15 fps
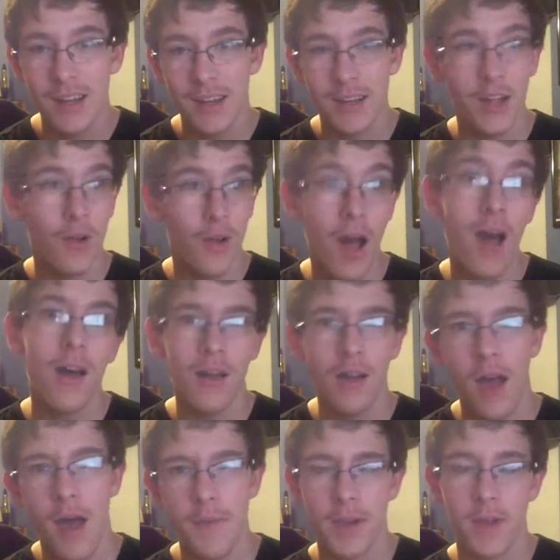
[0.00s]
so
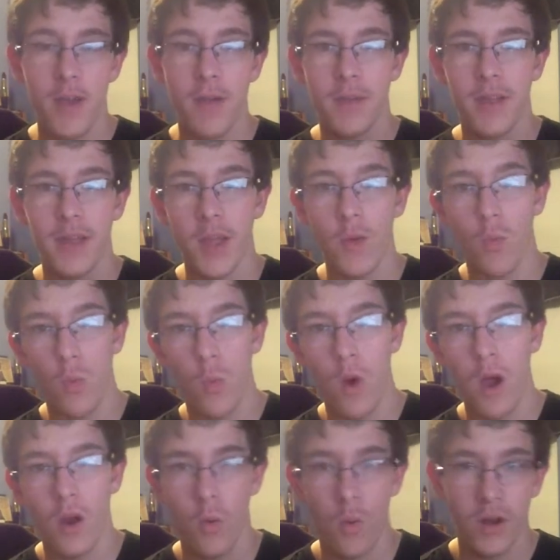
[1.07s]
obviously, I am gonna get
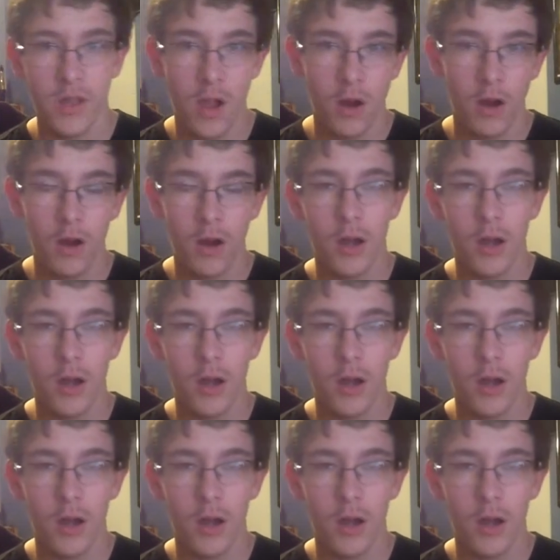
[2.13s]
one warrior.